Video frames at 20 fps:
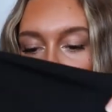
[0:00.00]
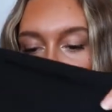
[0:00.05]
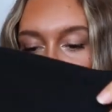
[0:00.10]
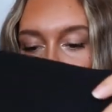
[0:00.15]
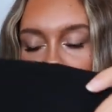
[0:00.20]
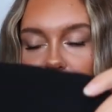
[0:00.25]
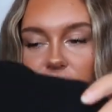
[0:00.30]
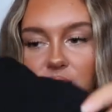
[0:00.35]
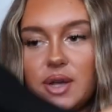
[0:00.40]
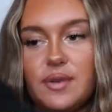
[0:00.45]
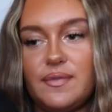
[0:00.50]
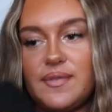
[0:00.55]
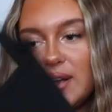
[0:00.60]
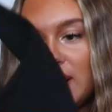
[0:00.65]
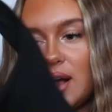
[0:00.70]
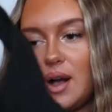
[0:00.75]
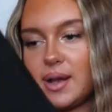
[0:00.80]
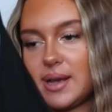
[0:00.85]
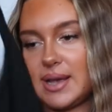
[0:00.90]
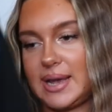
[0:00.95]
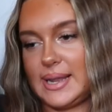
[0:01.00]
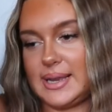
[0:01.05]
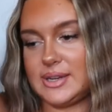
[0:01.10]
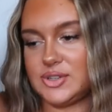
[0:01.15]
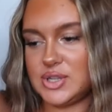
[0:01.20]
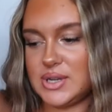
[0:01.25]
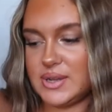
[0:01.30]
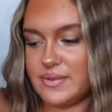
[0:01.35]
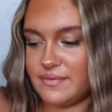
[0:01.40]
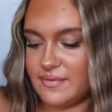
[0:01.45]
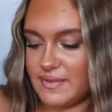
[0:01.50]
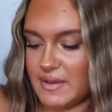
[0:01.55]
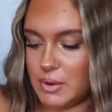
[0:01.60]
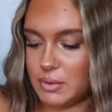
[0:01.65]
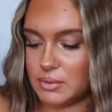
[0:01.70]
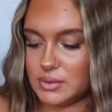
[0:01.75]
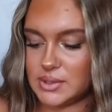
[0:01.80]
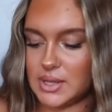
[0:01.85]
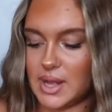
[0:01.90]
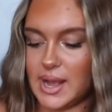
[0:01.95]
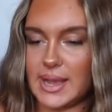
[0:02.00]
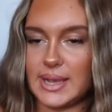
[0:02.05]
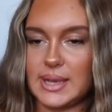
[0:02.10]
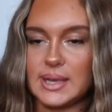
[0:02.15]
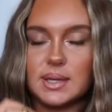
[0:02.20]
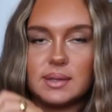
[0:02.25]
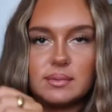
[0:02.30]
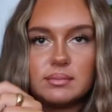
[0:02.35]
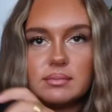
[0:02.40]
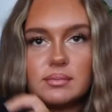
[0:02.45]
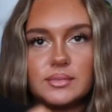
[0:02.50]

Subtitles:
It's so figure hugging. It literally feels like